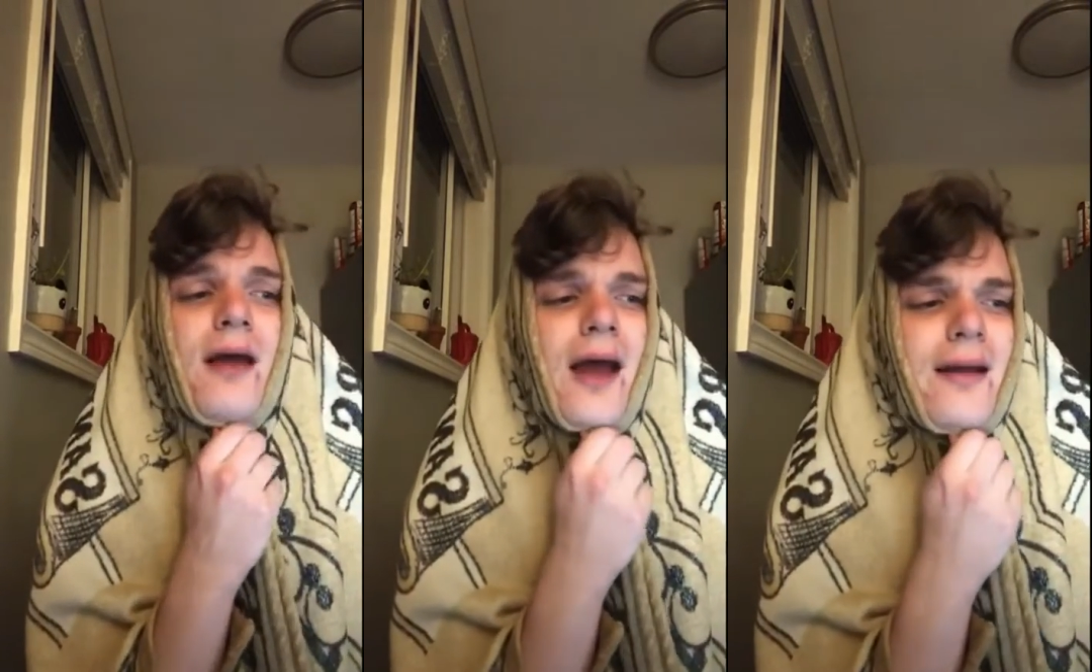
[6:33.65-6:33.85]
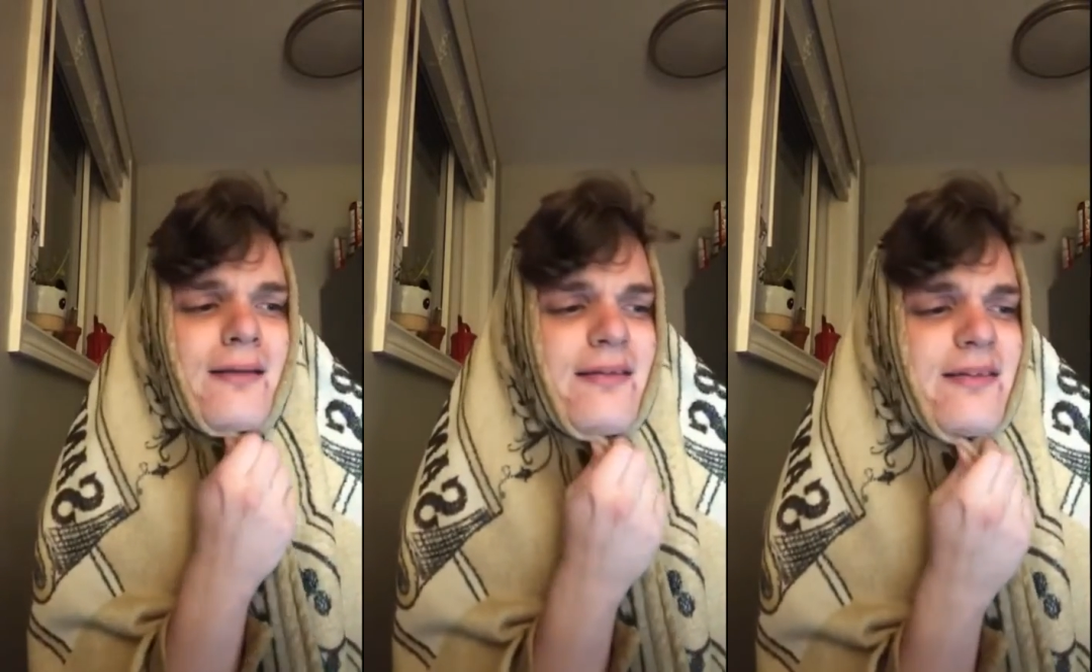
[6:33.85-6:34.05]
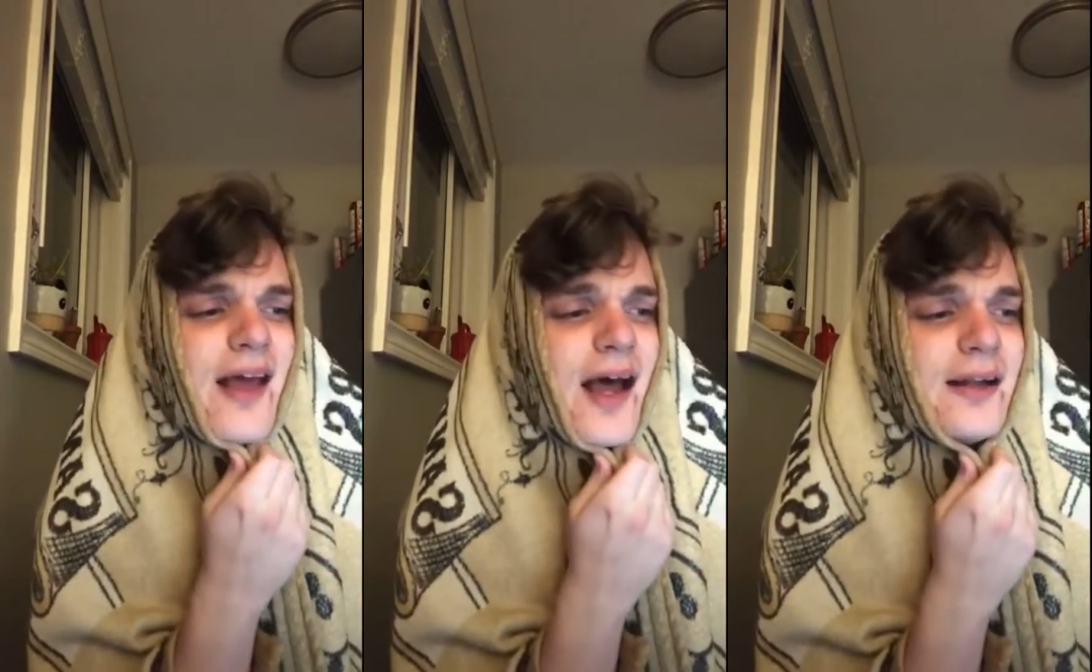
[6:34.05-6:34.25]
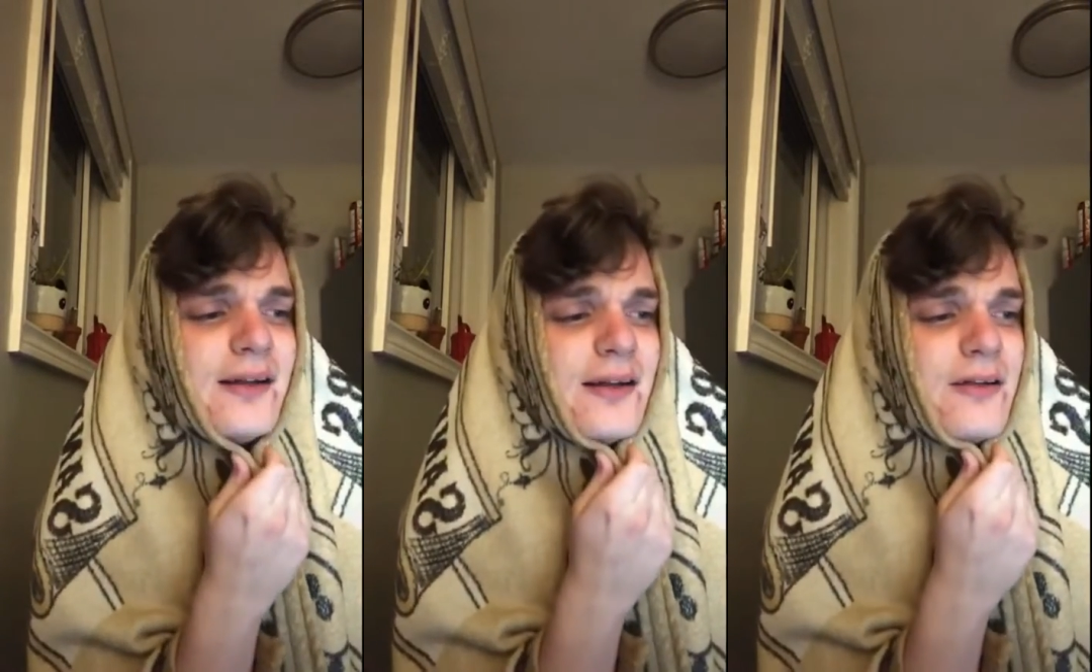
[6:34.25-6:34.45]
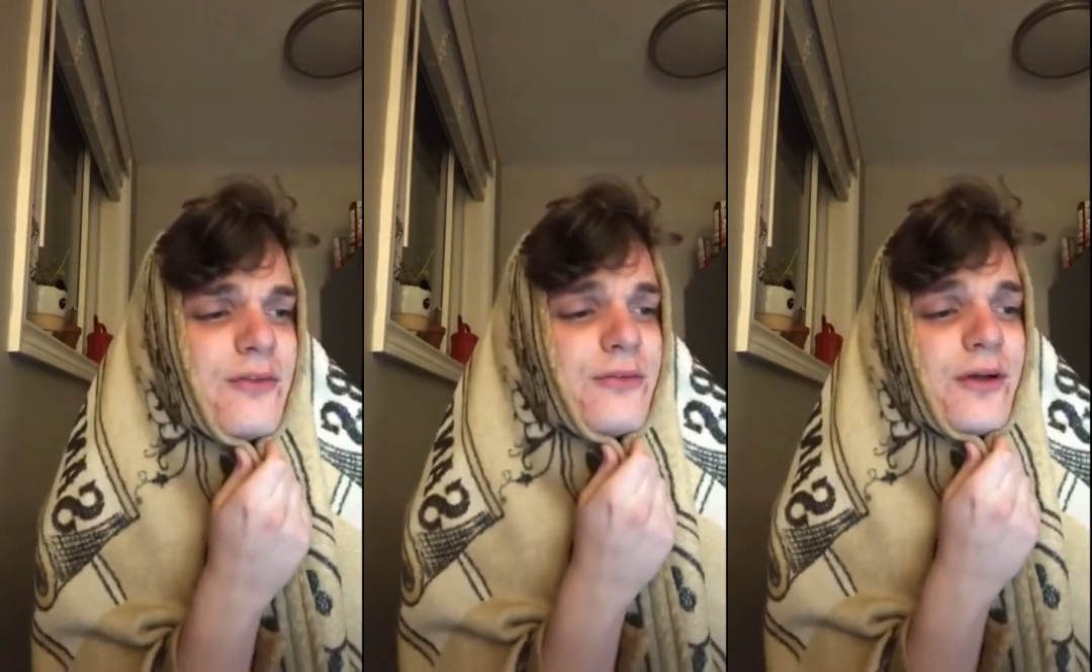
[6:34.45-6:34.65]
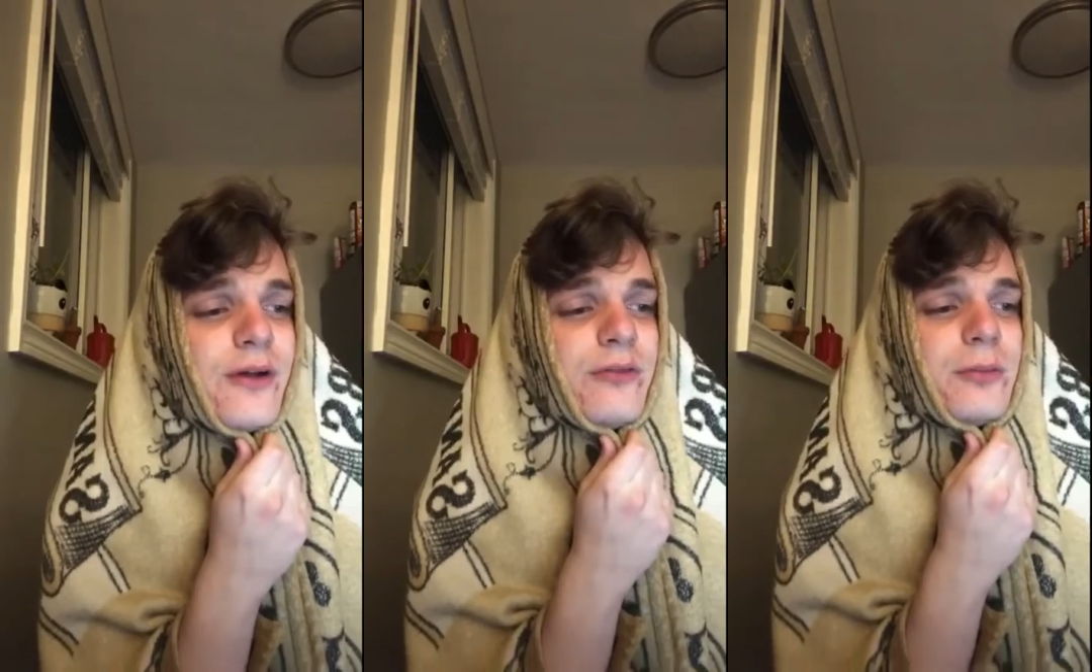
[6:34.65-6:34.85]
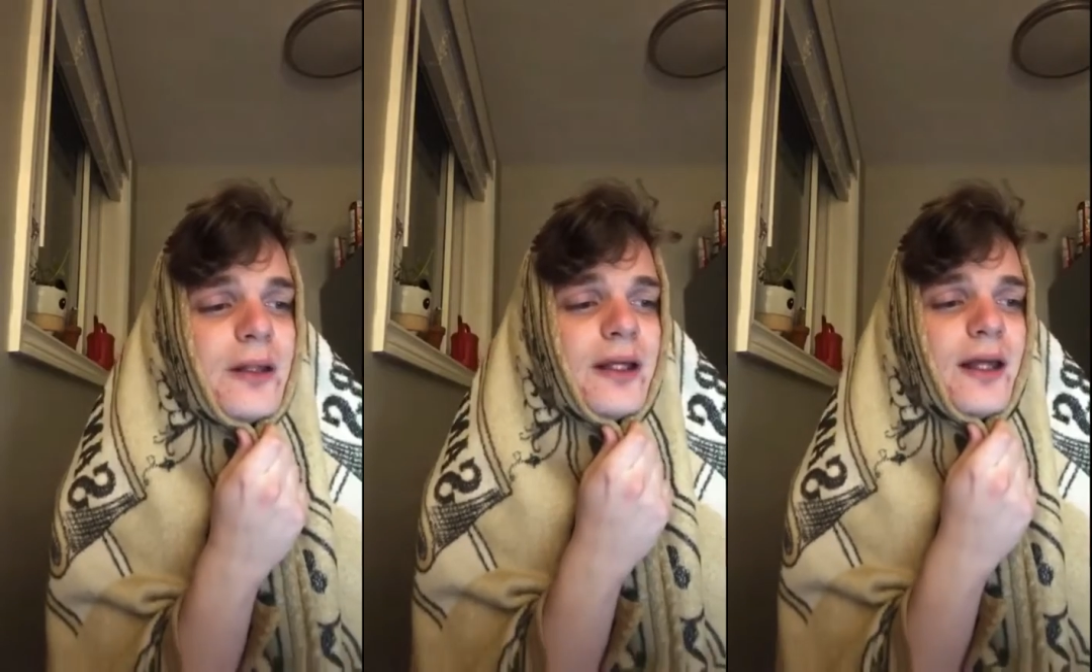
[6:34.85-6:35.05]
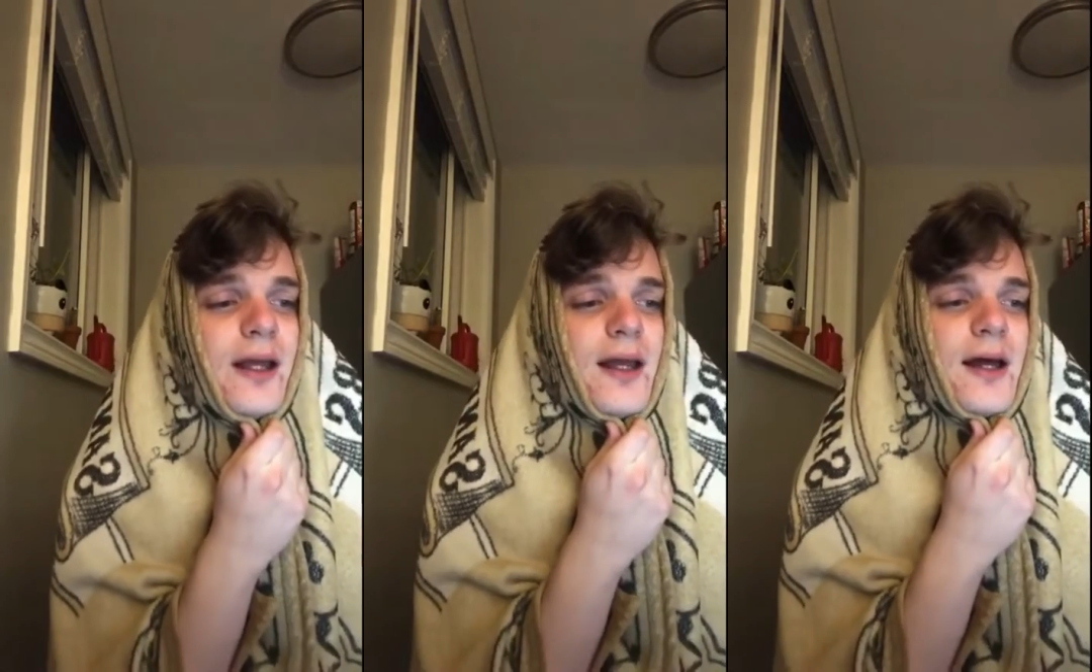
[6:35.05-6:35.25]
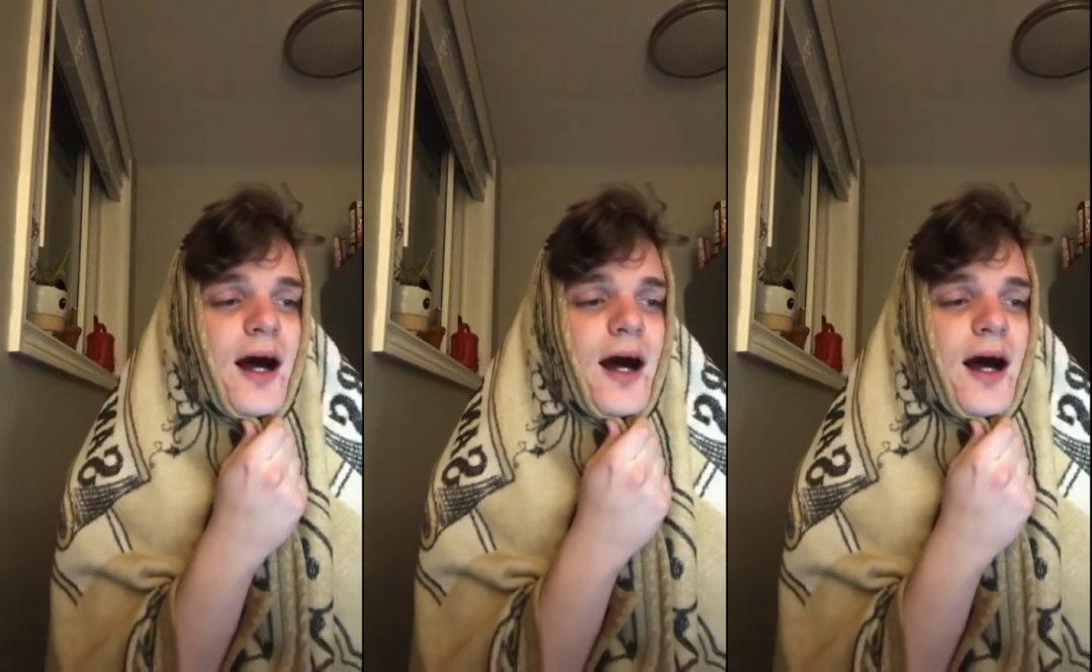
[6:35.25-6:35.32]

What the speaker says: and sadness filled me.